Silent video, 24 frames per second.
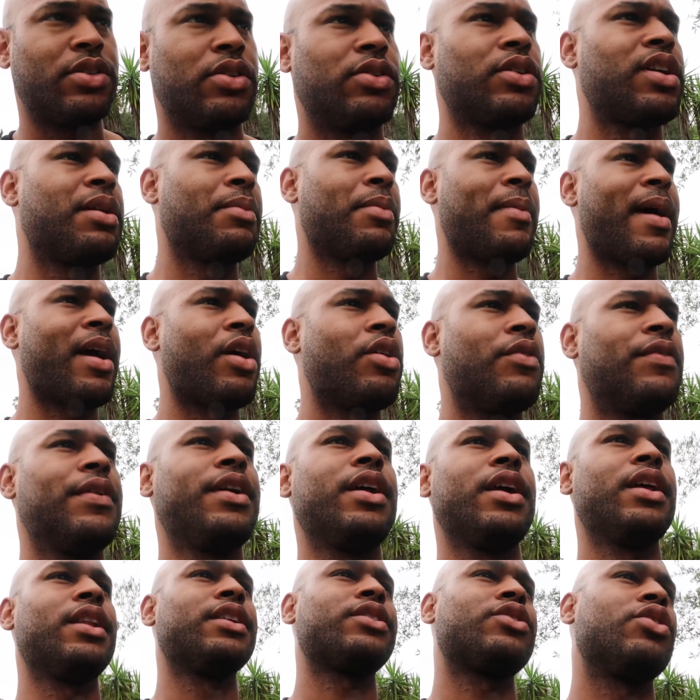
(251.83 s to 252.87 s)
So coming back over
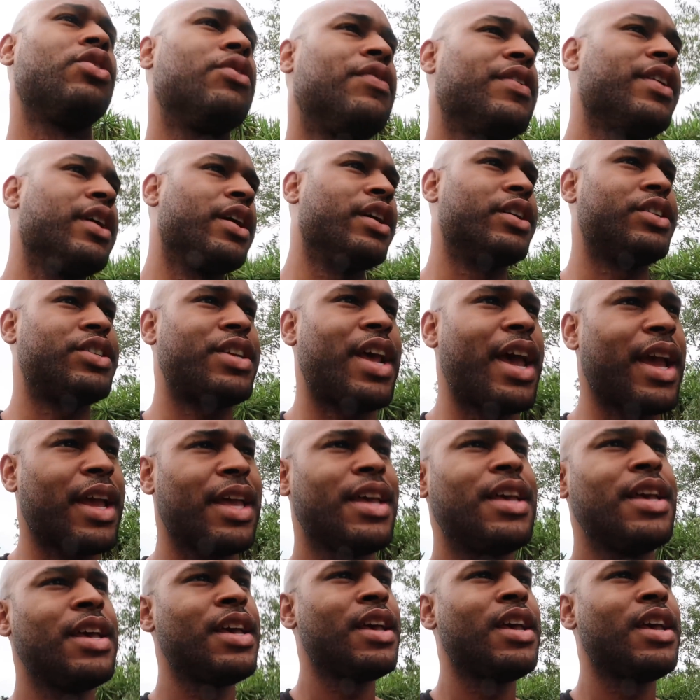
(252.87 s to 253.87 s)
here, let's go over here and check.